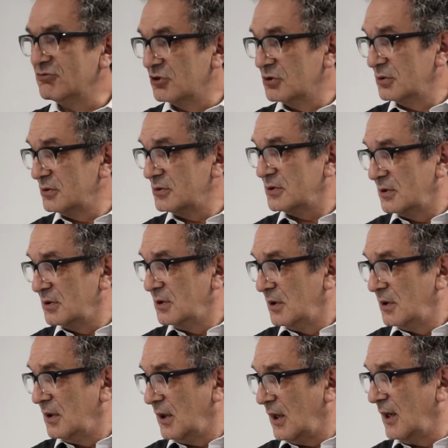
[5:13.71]
rules
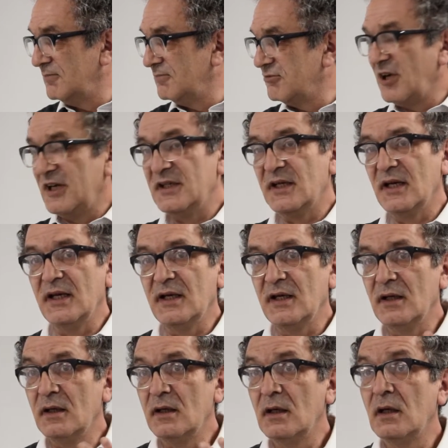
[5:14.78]
and breaking